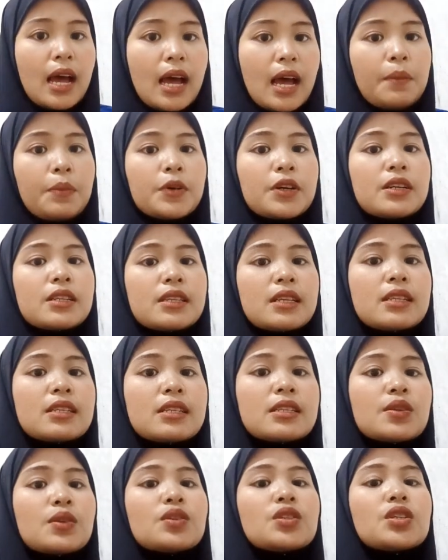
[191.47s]
A
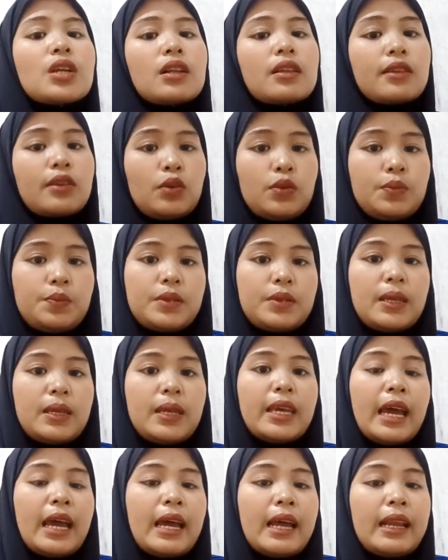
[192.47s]
person's social group
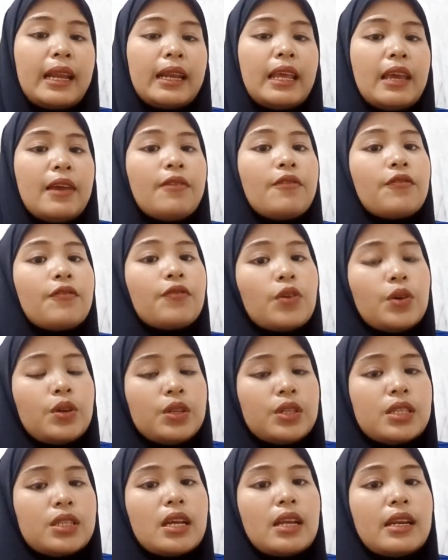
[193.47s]
can
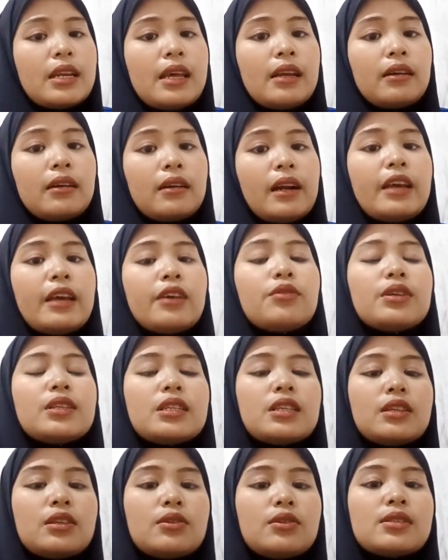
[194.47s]
influence their
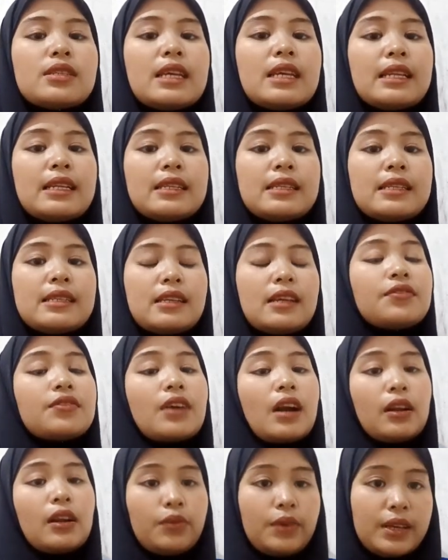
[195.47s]
language use in
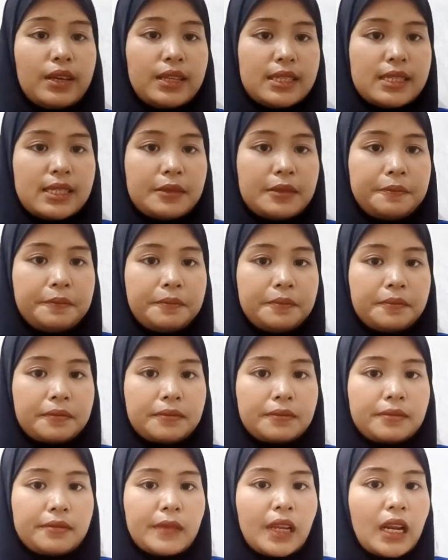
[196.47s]
several ways.
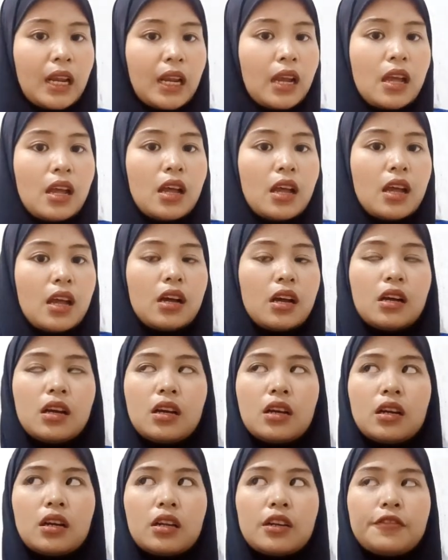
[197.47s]

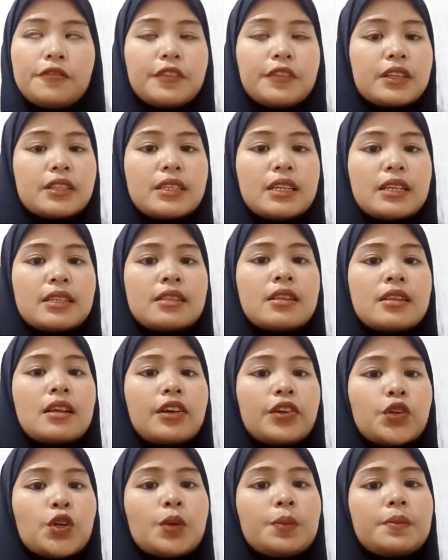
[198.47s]
The first is
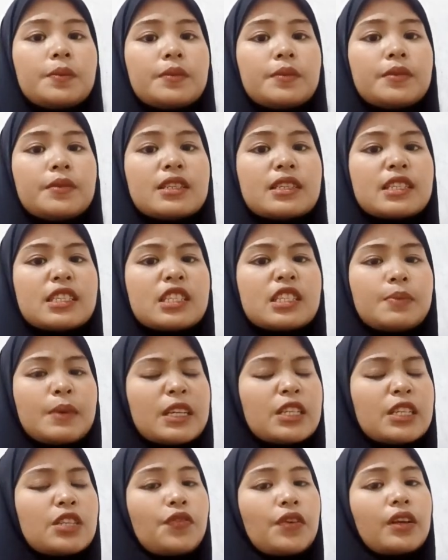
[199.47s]
group
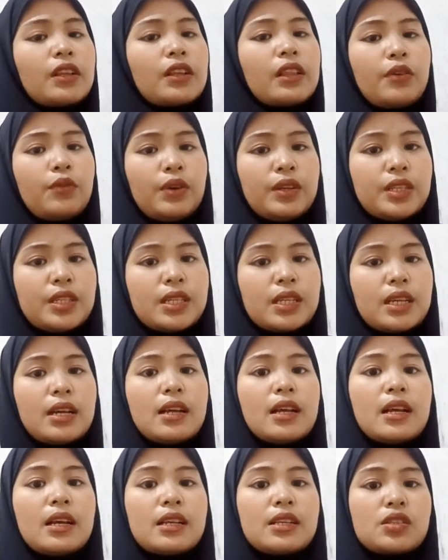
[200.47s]
specific language.
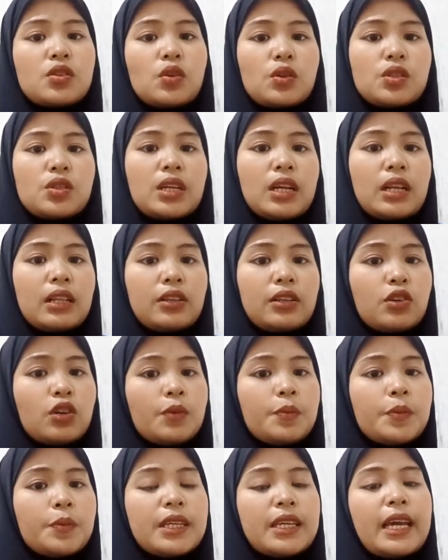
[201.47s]
Social
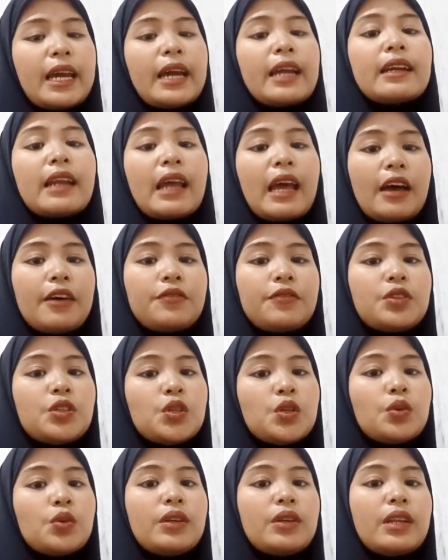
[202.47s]
group can have
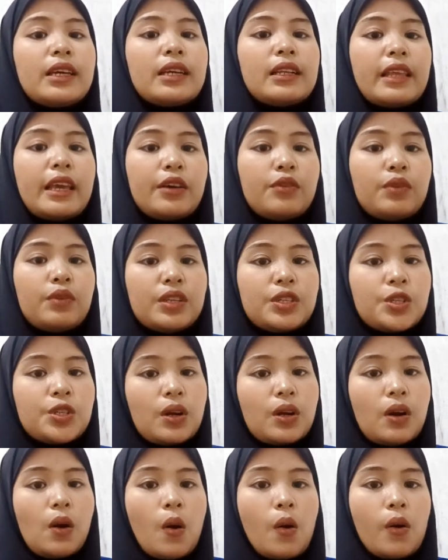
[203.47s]
unique language
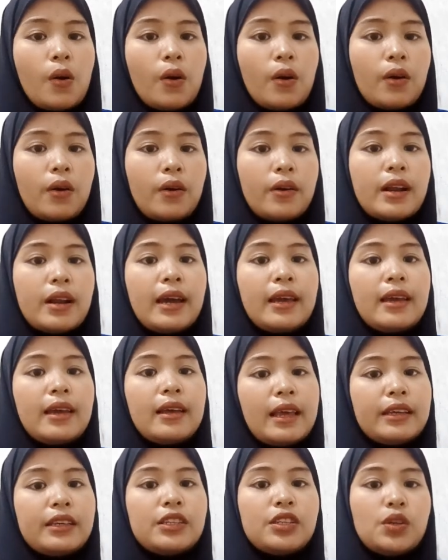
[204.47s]
or
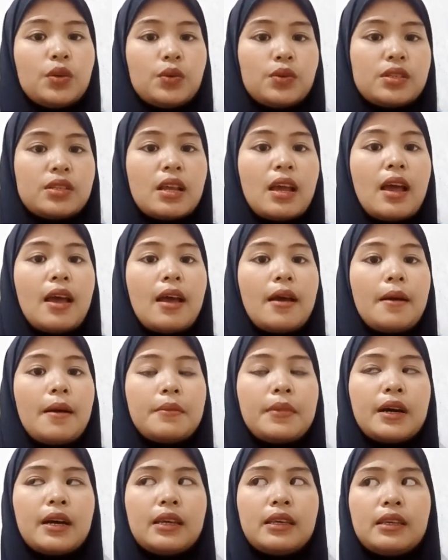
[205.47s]
dialect use
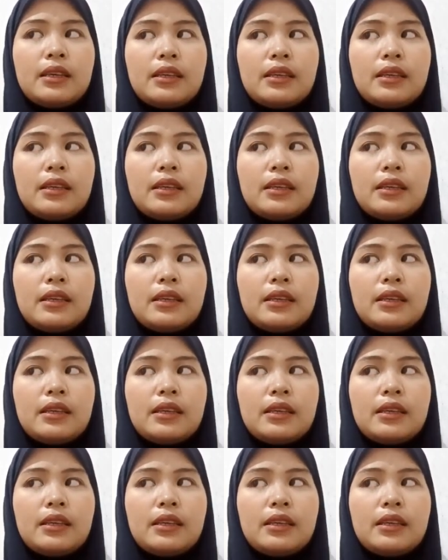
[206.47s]
by